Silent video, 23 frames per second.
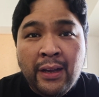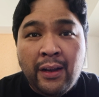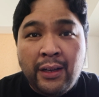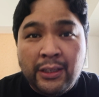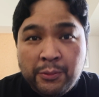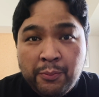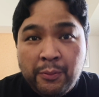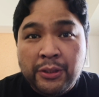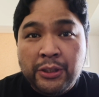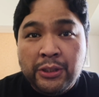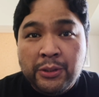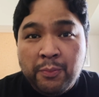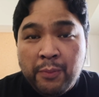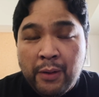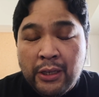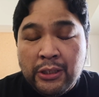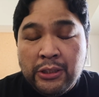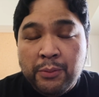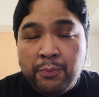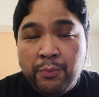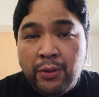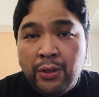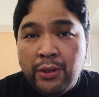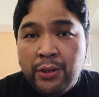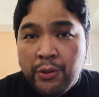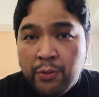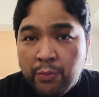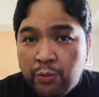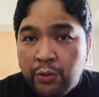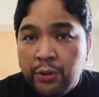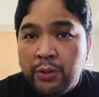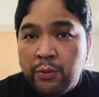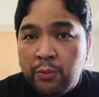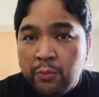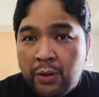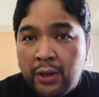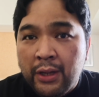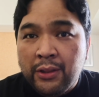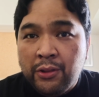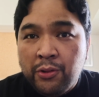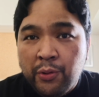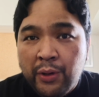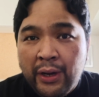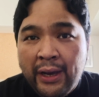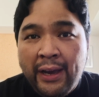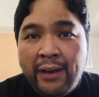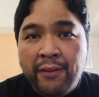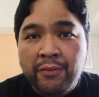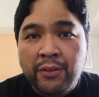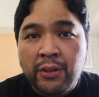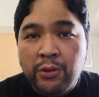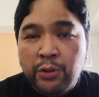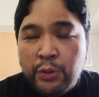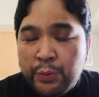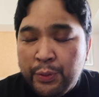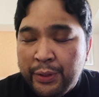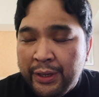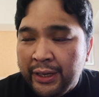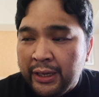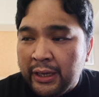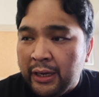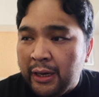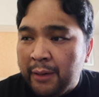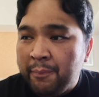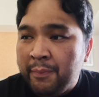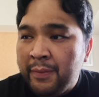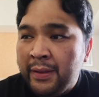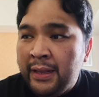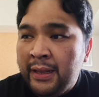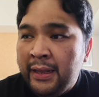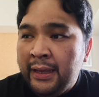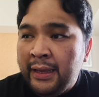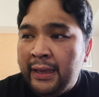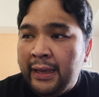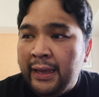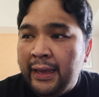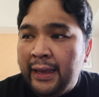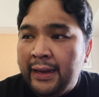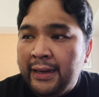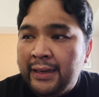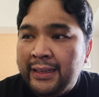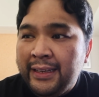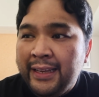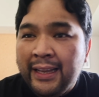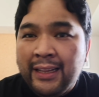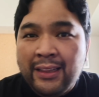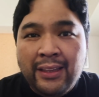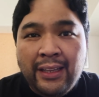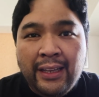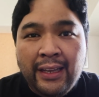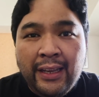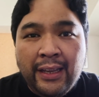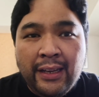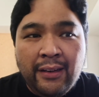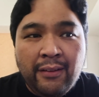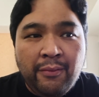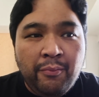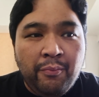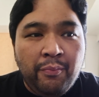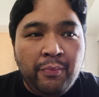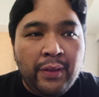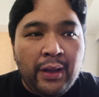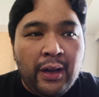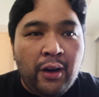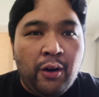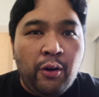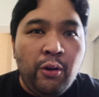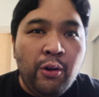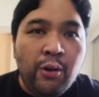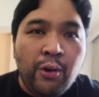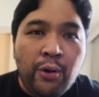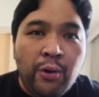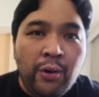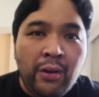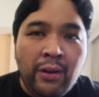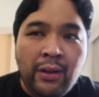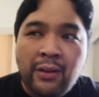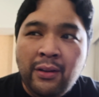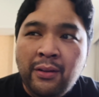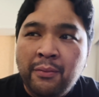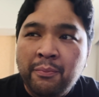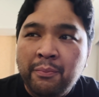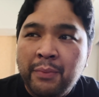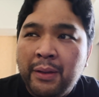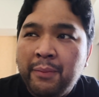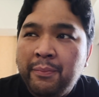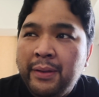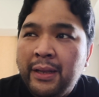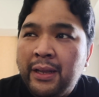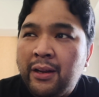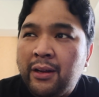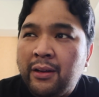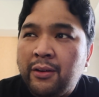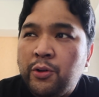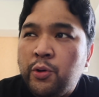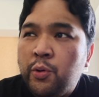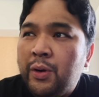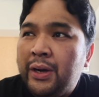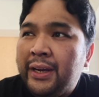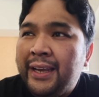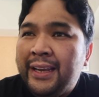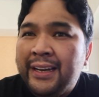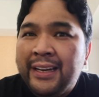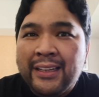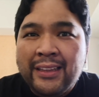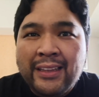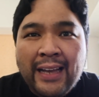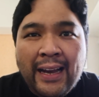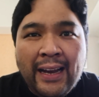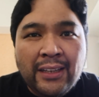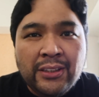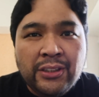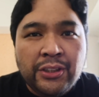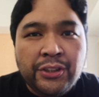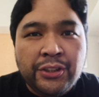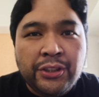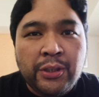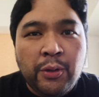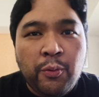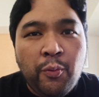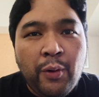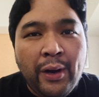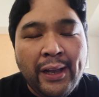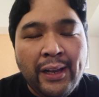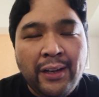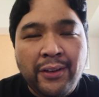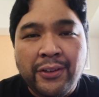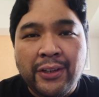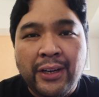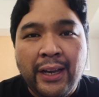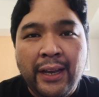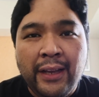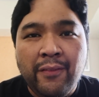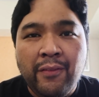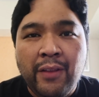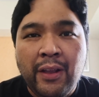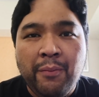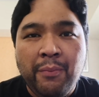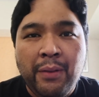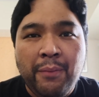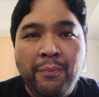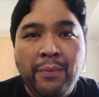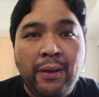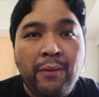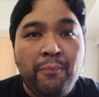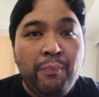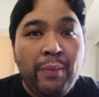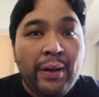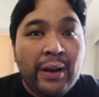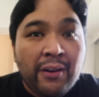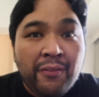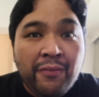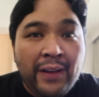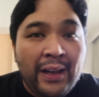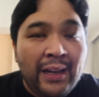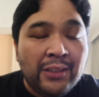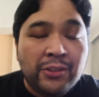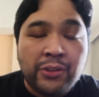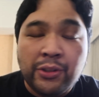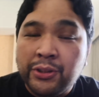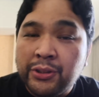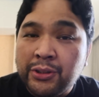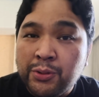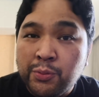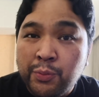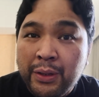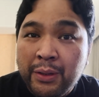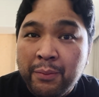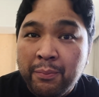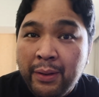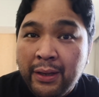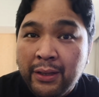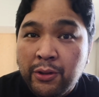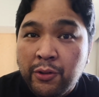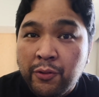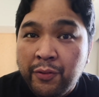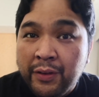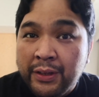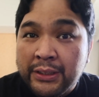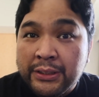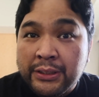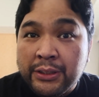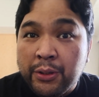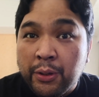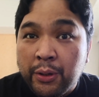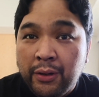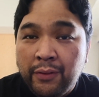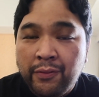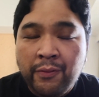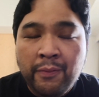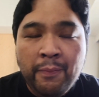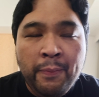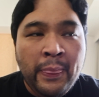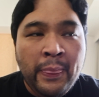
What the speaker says: As much as possible, you would want to have the Tunic up and get in a Claw, maybe a go-again attack such as a Wild Ride, and maybe a Bear Fangs or Swing Big to finish it off.